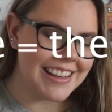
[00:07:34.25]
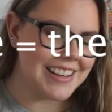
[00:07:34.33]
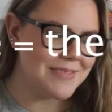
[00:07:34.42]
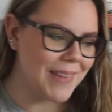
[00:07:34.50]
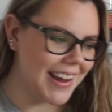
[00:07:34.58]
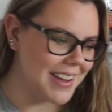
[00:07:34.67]

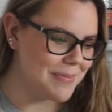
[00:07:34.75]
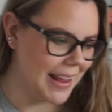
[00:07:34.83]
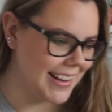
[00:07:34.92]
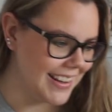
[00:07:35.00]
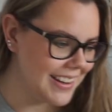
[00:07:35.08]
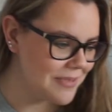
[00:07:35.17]
in my
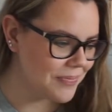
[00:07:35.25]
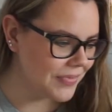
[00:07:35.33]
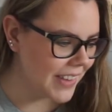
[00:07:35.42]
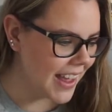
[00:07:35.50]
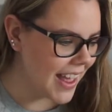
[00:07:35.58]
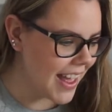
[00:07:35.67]
opinion.
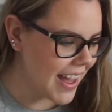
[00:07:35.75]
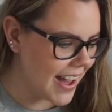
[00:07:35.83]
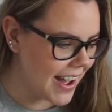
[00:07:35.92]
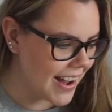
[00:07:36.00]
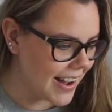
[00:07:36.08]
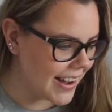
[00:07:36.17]

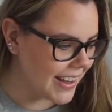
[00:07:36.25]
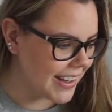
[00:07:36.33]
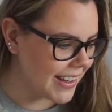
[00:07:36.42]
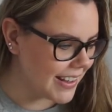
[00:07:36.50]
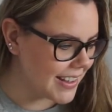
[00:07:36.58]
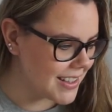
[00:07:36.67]
Uh, it
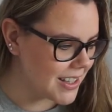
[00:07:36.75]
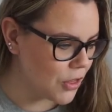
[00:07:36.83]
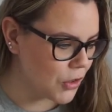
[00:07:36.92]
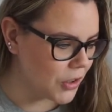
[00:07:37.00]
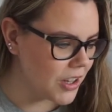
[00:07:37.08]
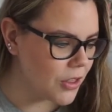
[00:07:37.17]
is
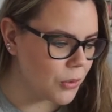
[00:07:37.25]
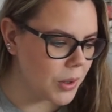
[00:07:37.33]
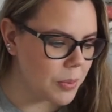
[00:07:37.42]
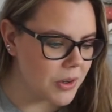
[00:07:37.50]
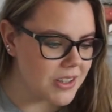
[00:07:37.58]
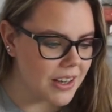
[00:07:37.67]
thirty-three
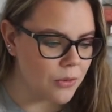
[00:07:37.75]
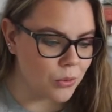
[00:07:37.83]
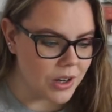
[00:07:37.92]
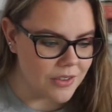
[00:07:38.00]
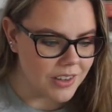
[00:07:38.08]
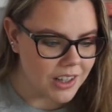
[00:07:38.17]
percent
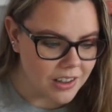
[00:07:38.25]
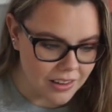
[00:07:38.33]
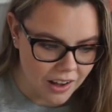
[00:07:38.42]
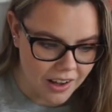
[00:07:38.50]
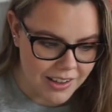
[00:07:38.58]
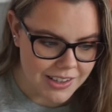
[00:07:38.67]

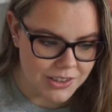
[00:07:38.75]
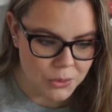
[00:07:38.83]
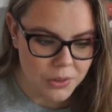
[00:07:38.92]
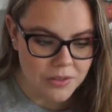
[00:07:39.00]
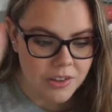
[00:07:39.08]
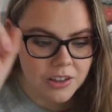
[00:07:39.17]
Ravenclaw, so
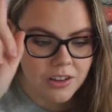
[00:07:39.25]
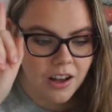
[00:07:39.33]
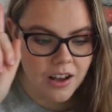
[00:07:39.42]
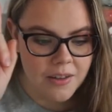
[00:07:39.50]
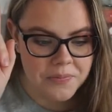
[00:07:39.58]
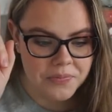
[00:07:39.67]

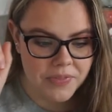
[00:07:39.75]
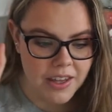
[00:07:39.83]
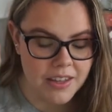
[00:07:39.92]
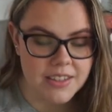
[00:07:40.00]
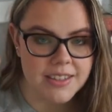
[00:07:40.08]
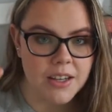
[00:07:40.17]
Ravenclaw
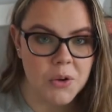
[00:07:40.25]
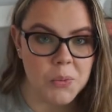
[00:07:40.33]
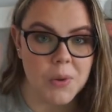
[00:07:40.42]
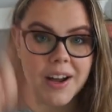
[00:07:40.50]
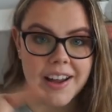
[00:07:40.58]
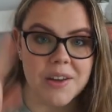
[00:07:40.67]
is
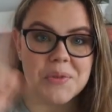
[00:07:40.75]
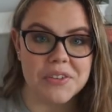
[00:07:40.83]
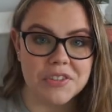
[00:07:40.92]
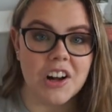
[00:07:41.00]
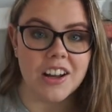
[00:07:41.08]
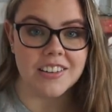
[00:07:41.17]
what I would
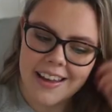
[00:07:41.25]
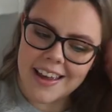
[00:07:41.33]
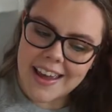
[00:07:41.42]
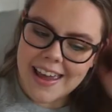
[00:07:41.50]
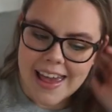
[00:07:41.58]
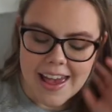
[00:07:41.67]
have gotten.
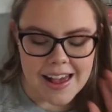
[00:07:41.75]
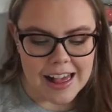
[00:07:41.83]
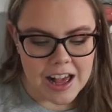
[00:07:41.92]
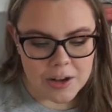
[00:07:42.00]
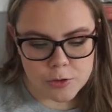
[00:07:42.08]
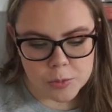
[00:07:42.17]
And uh,
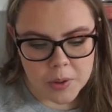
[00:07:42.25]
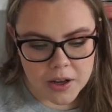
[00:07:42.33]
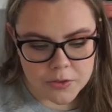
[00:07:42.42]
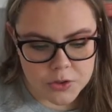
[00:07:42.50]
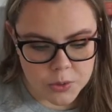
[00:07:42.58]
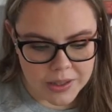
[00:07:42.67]

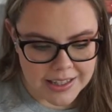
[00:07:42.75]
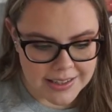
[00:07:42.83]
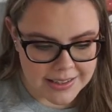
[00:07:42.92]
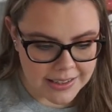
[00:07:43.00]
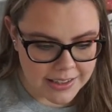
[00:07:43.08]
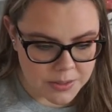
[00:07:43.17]
Hufflepuff
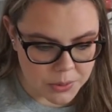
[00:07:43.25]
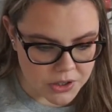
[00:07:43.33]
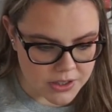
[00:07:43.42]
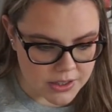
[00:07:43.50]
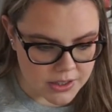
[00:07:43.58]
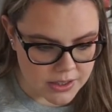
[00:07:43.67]
twenty-six
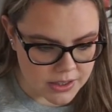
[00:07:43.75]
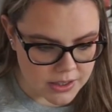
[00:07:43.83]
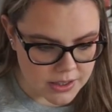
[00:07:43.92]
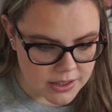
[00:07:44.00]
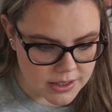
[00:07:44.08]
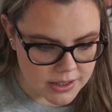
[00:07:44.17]

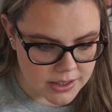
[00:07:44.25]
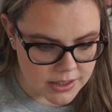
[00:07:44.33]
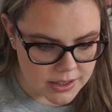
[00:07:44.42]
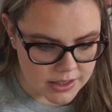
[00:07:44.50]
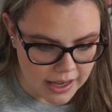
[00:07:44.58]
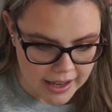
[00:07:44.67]

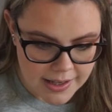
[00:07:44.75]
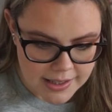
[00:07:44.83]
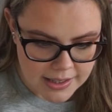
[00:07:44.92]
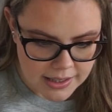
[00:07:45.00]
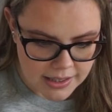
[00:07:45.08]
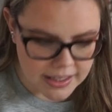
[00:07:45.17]

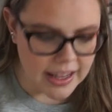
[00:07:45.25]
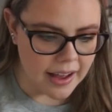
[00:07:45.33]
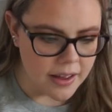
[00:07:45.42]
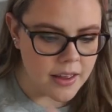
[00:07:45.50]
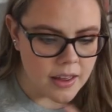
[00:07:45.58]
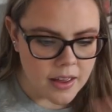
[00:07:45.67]
percent, yeah.
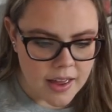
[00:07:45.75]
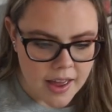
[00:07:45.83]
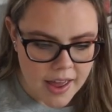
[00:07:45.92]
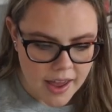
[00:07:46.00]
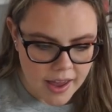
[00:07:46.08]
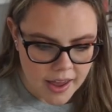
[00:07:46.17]

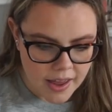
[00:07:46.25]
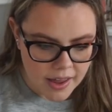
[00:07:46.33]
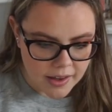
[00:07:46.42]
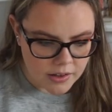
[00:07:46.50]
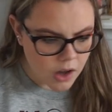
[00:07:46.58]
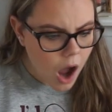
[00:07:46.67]

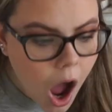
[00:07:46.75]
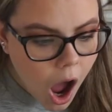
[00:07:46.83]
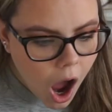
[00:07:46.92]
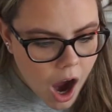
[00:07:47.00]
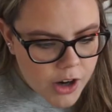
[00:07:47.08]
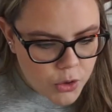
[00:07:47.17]
And
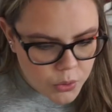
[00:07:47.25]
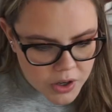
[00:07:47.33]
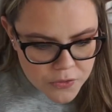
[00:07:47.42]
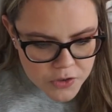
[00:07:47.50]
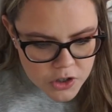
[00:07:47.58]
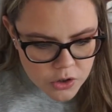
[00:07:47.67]

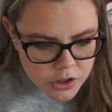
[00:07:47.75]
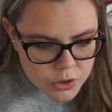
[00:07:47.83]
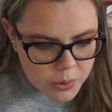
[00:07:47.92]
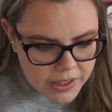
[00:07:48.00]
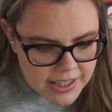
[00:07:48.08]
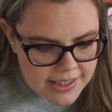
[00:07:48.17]
Gryffindor
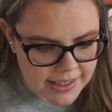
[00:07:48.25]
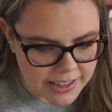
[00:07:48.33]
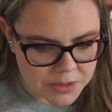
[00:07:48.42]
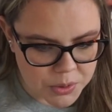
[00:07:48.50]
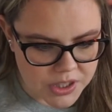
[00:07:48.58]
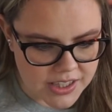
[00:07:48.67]

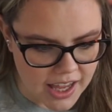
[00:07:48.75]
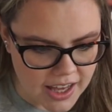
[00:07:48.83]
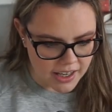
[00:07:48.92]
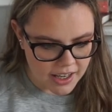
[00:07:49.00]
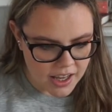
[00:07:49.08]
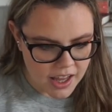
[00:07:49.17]
twenty-six percent,